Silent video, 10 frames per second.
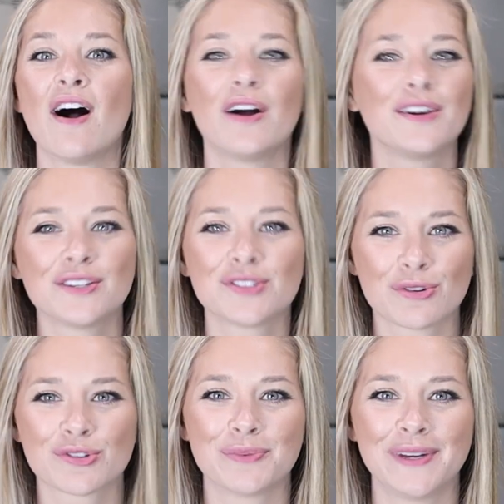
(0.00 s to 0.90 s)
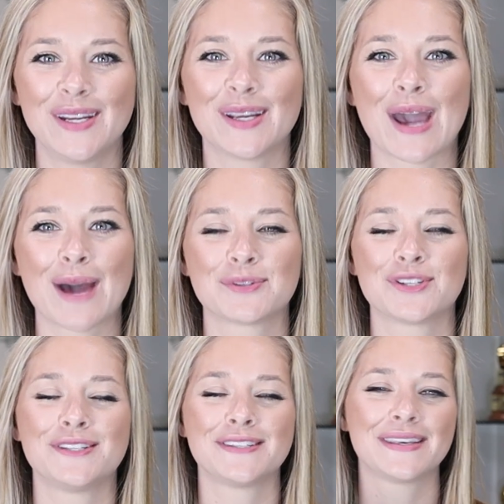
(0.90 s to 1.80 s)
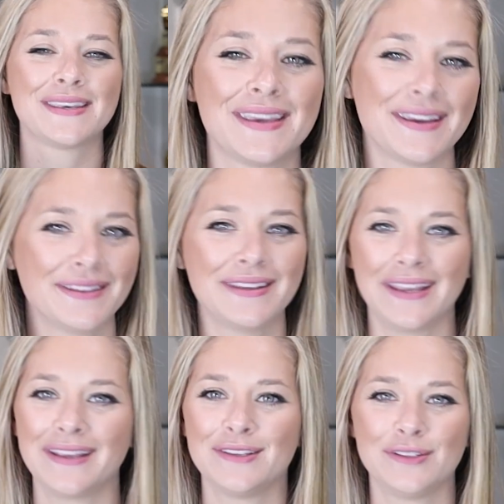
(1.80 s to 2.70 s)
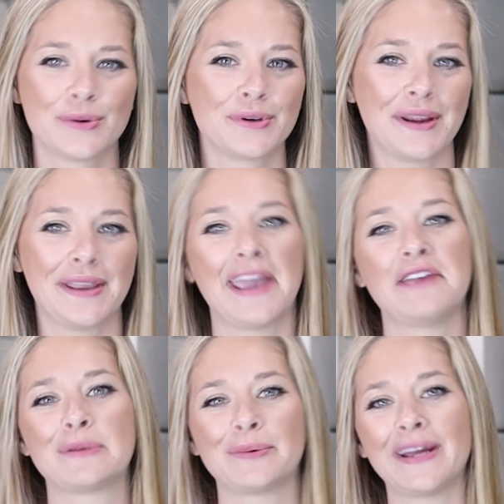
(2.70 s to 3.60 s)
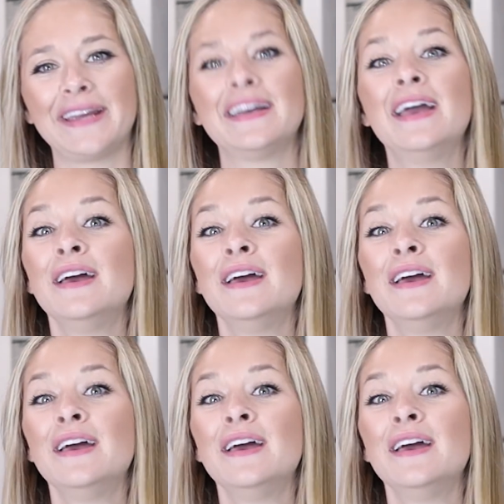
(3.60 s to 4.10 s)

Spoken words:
Are your social media captions killing your engagement rate?